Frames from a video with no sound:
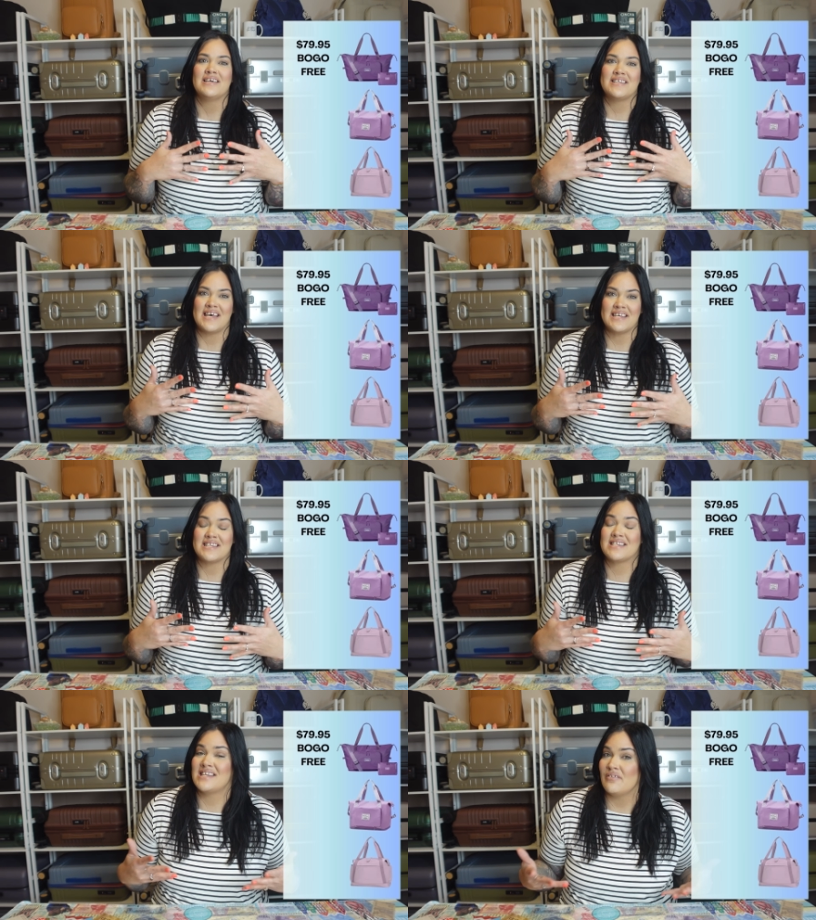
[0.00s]
says
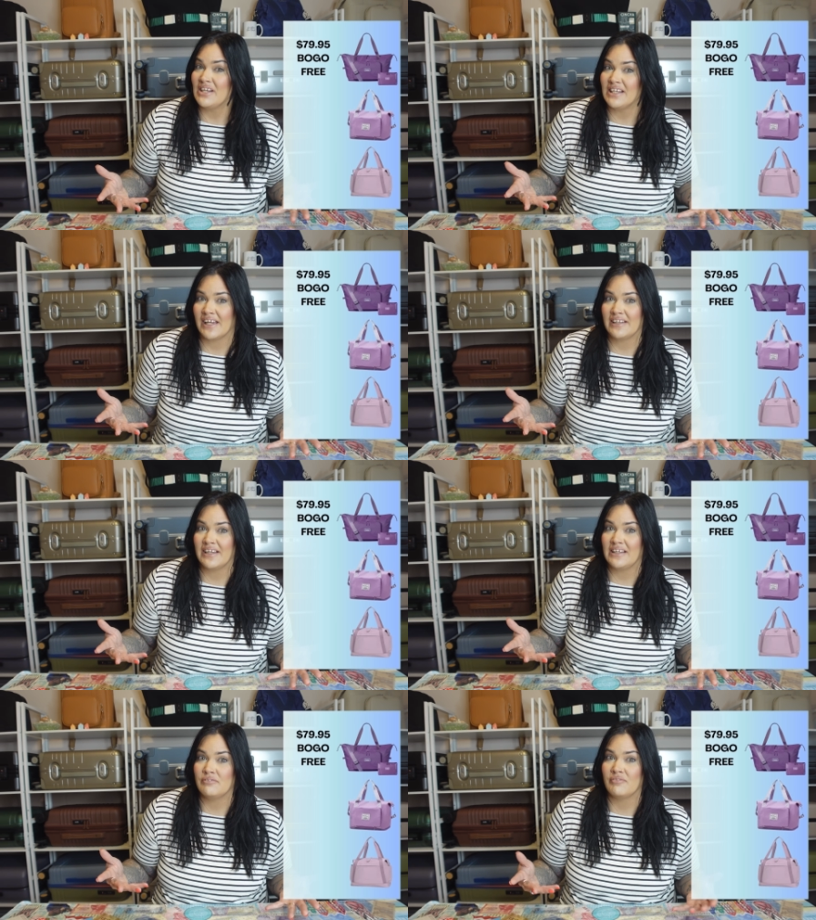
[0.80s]

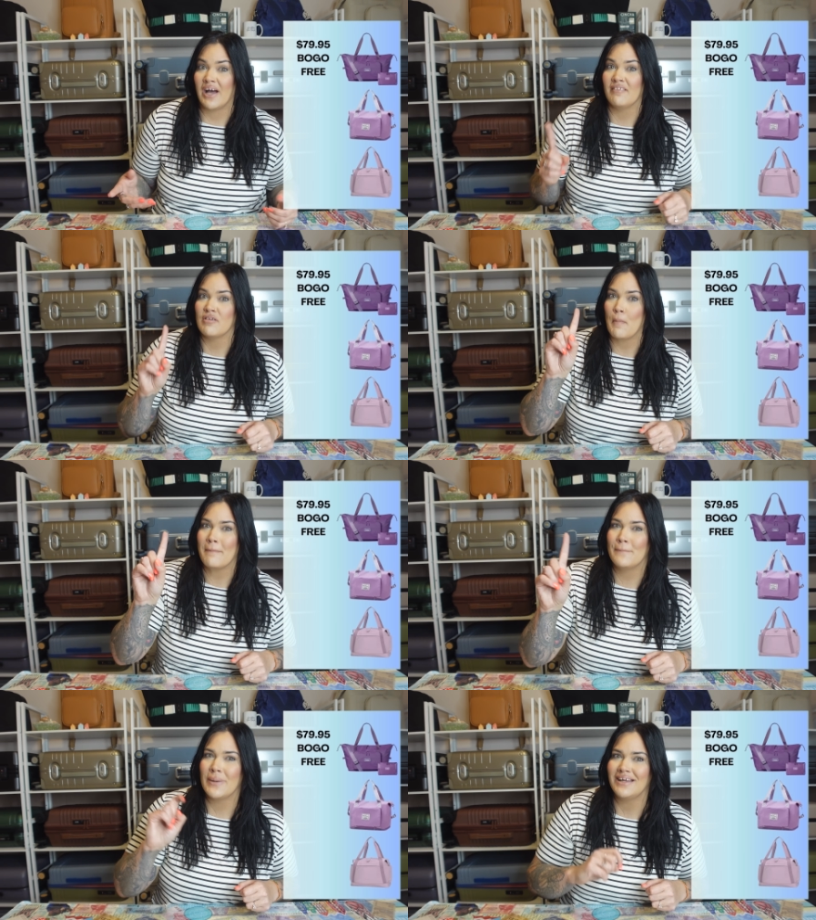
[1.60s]
$79.95,
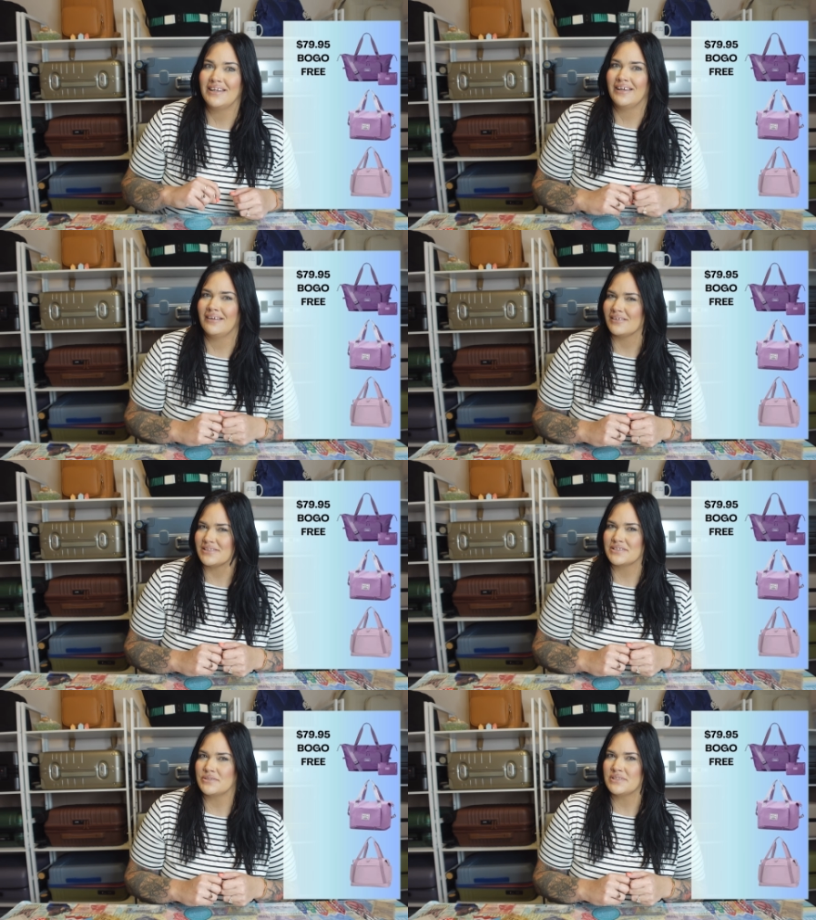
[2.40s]
but it
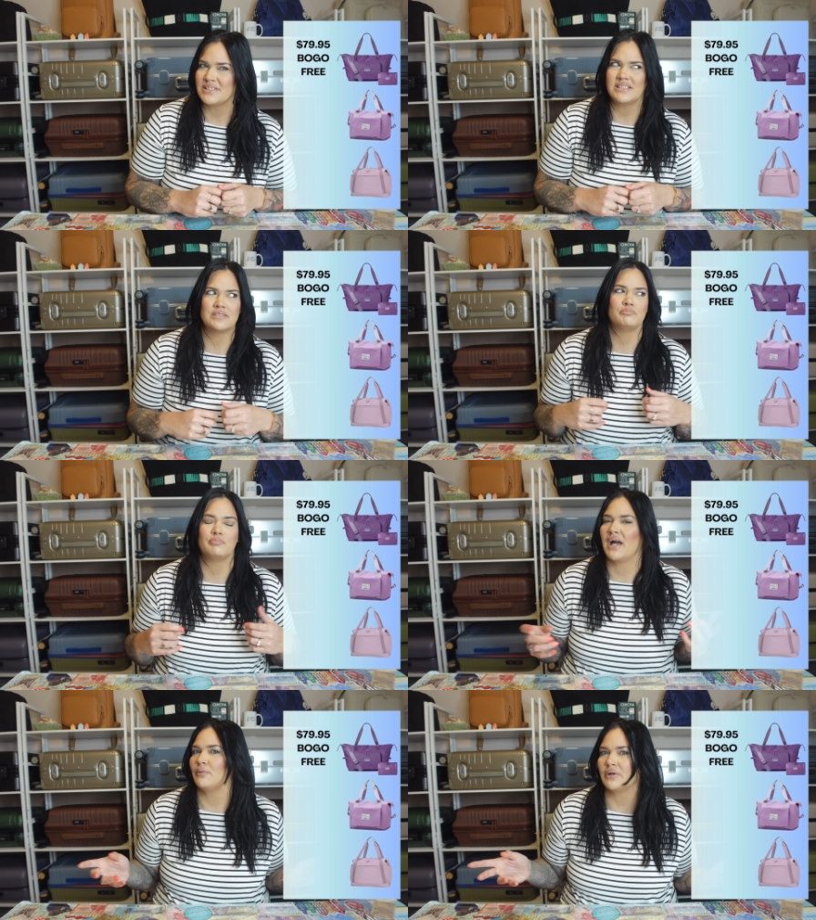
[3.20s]
also says
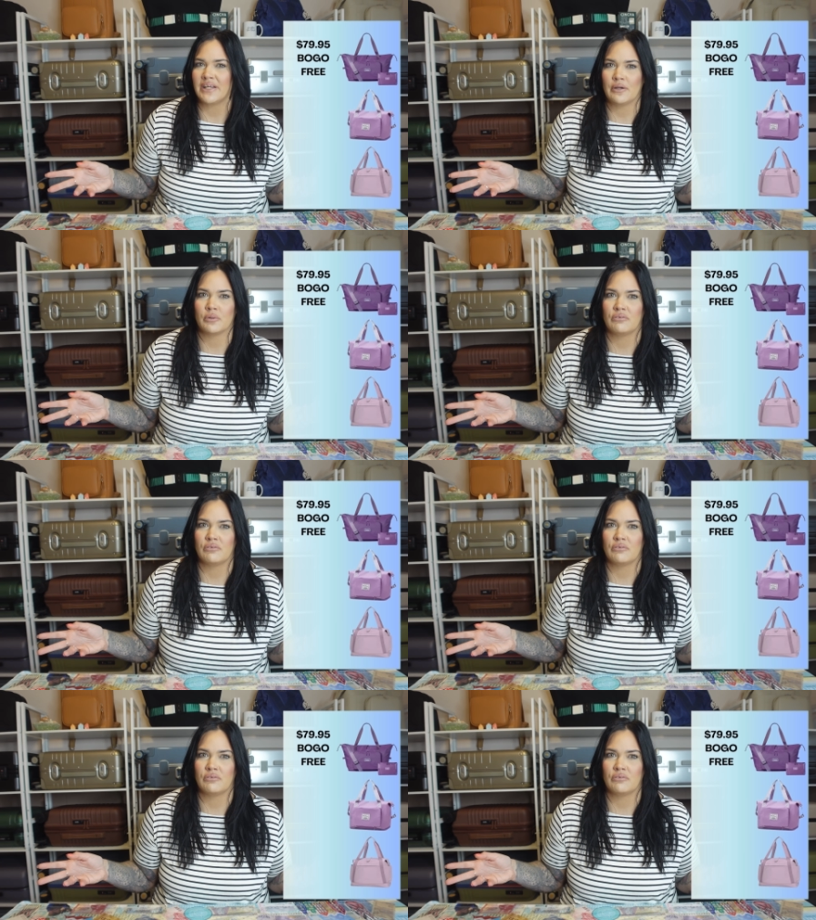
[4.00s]
buy one get one